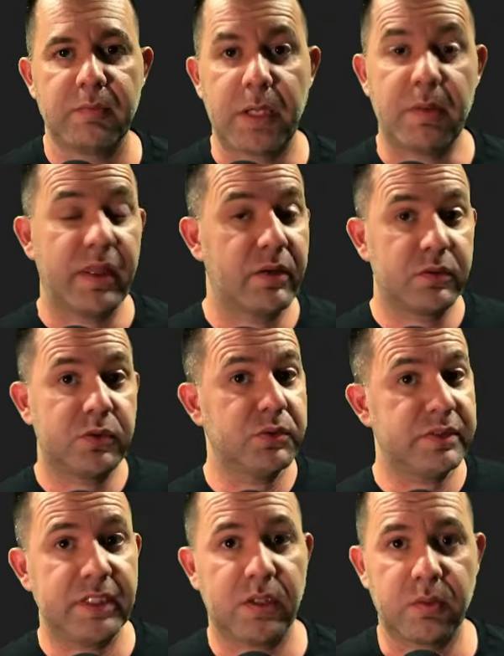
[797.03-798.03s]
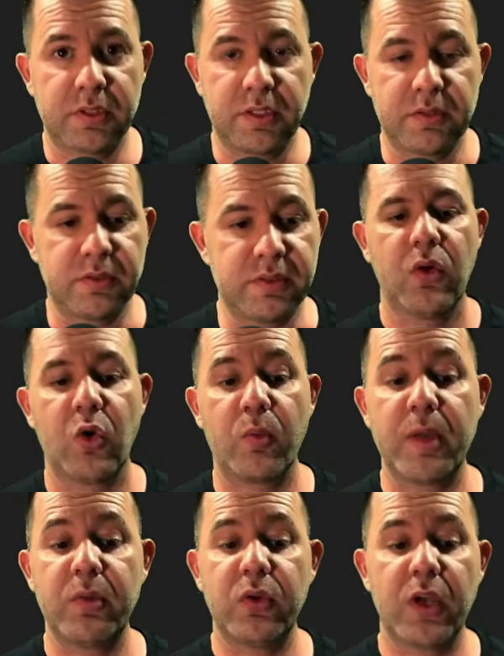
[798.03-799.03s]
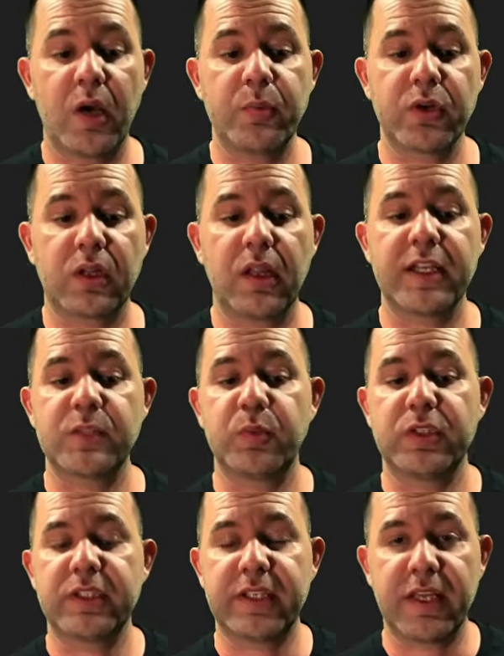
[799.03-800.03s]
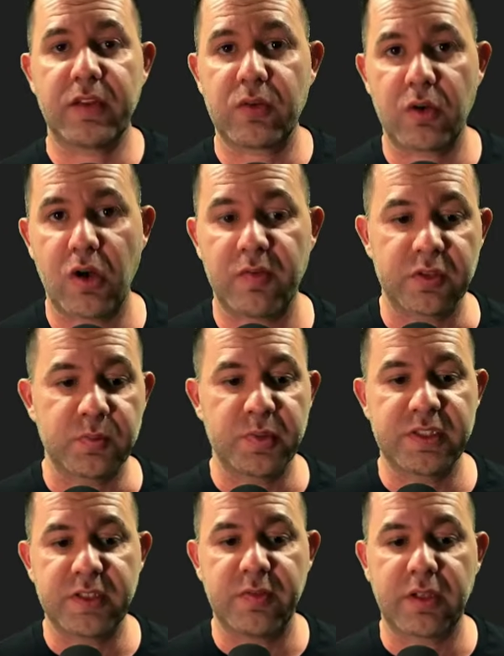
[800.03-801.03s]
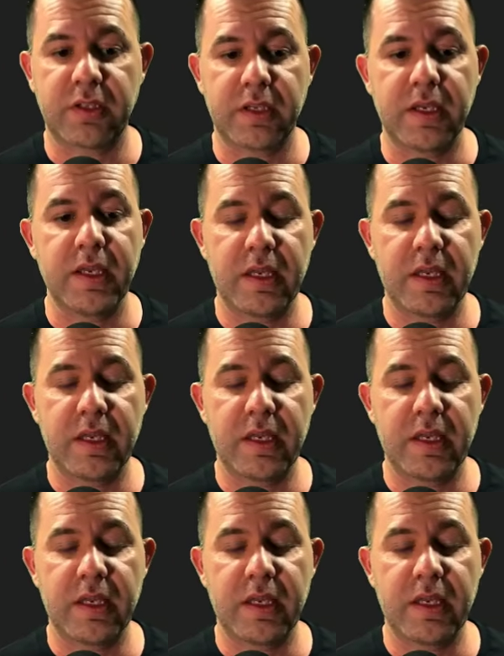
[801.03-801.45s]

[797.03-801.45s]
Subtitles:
Maybe they don't do CL100s, or maybe you help your clients put together an offer specifically